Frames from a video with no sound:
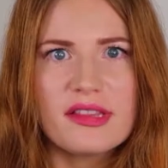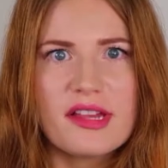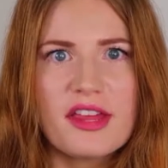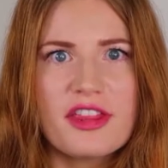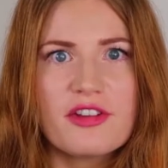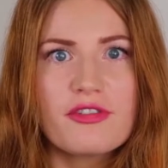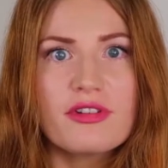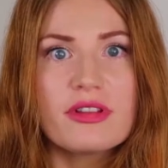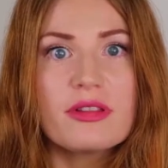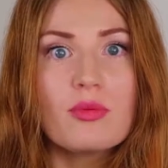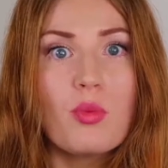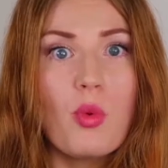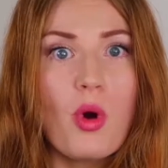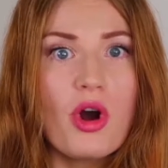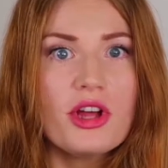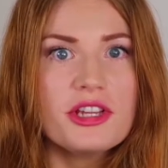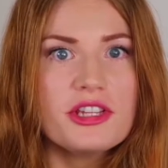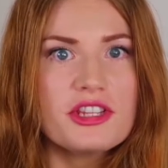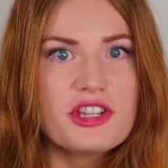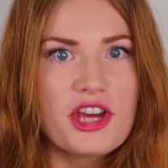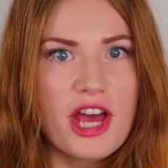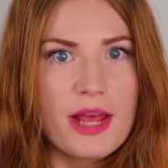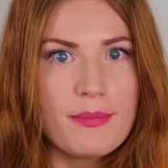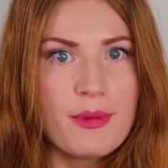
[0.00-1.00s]
So there is
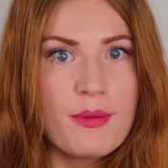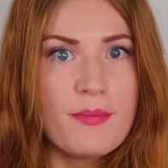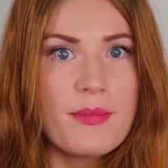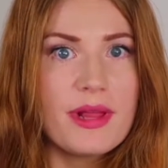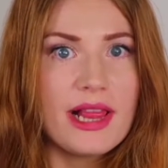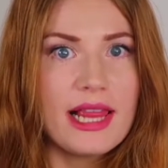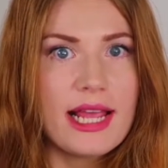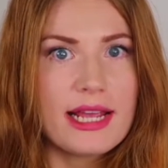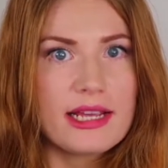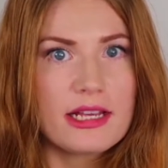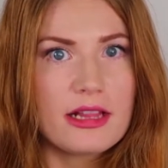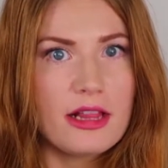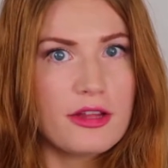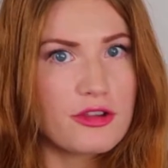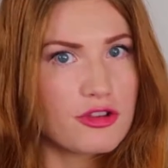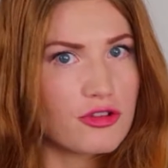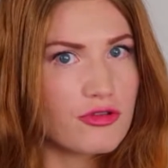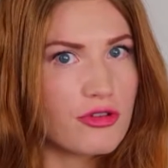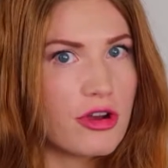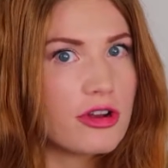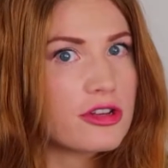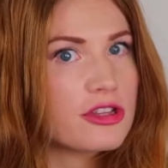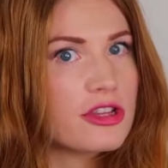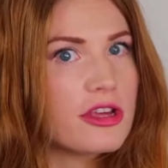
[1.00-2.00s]
one type of molecular
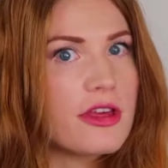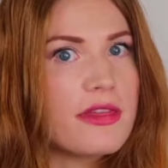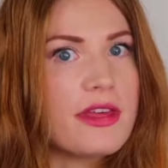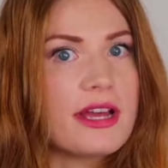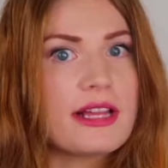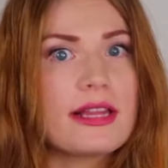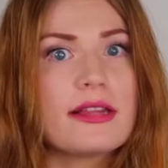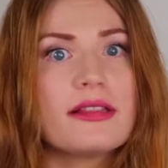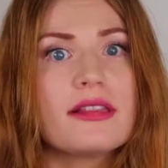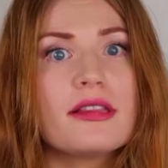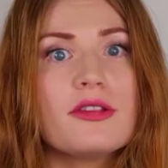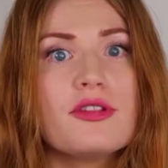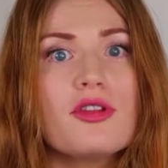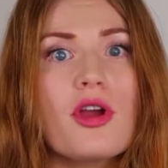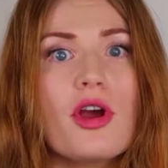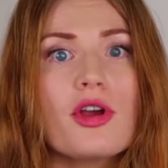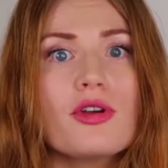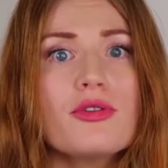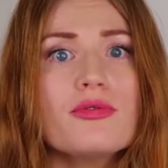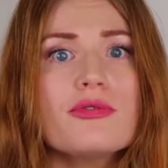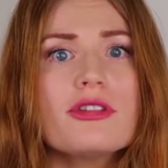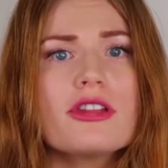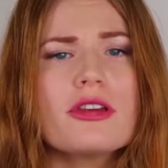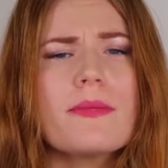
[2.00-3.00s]
structure that is
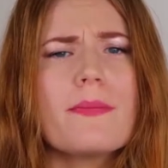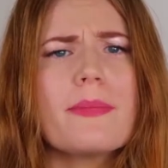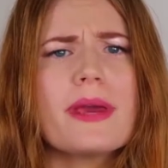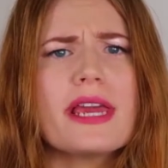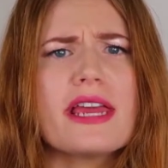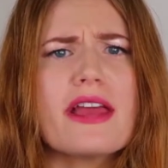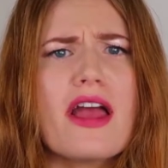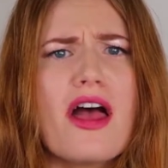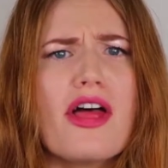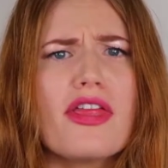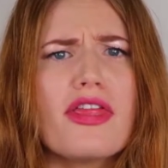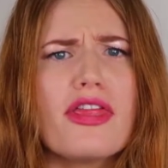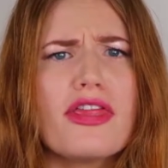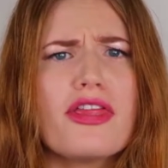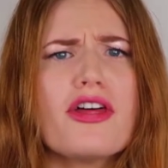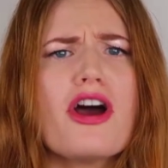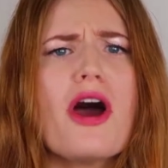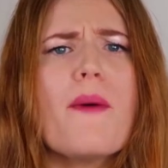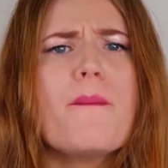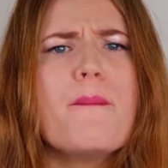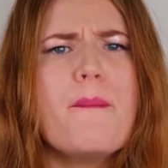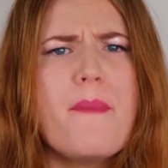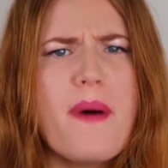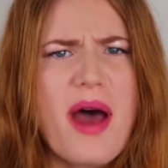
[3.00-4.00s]
known to be
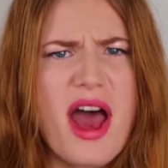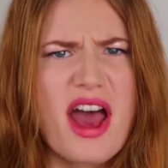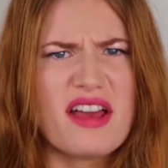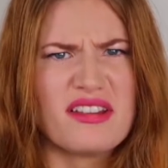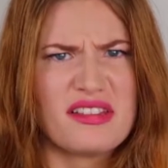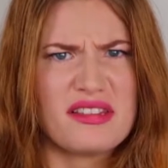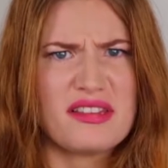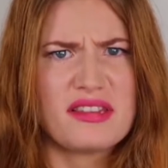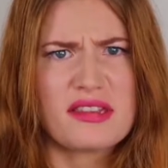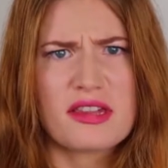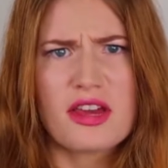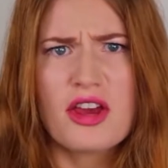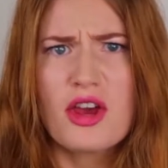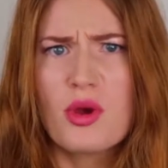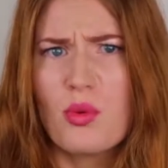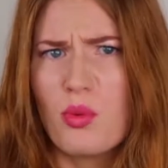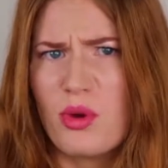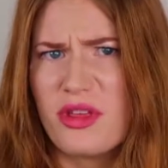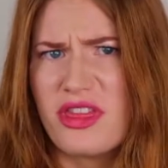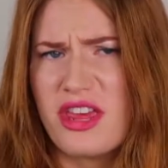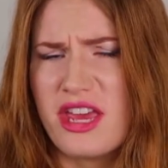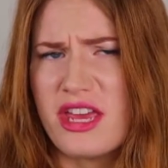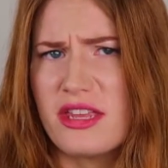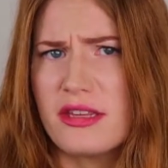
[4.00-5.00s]
the best
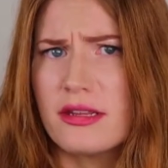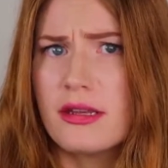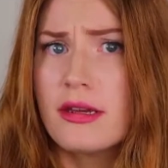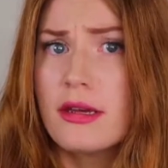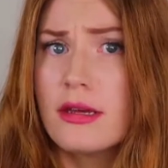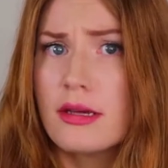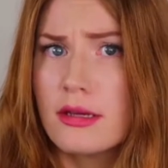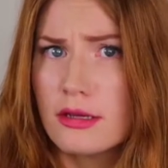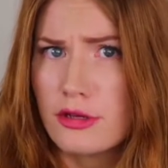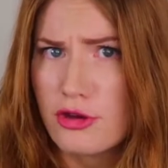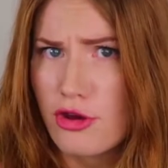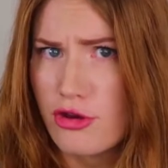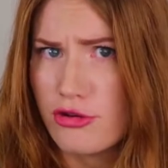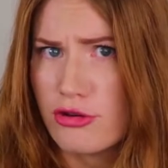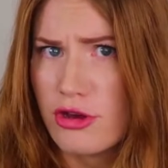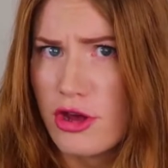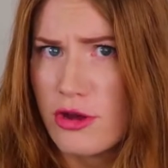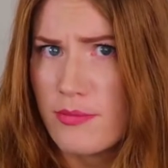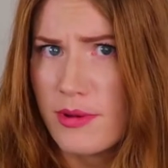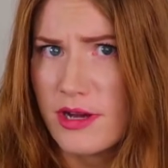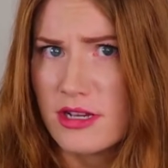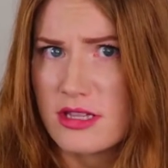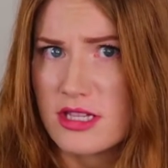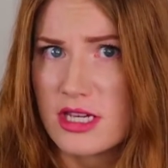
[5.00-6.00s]
within
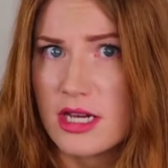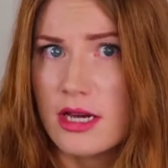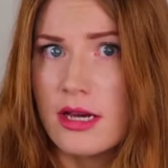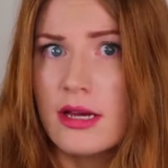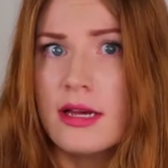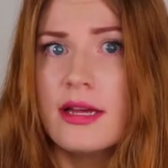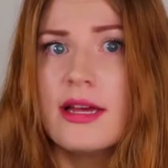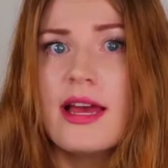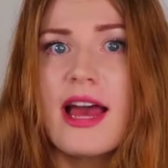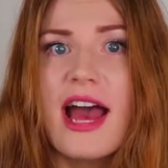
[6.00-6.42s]
cocoa butter.